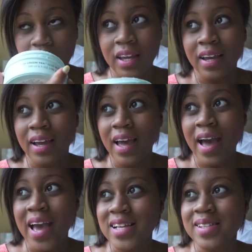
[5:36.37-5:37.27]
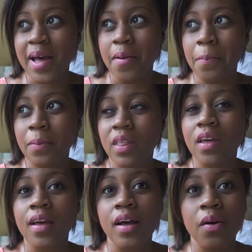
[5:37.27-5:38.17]
and guys, like,
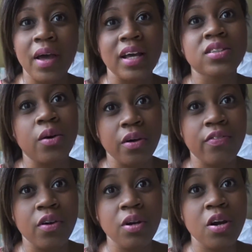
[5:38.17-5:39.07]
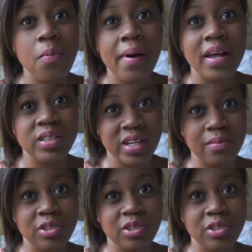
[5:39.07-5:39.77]
okay, so if you're near a body shop,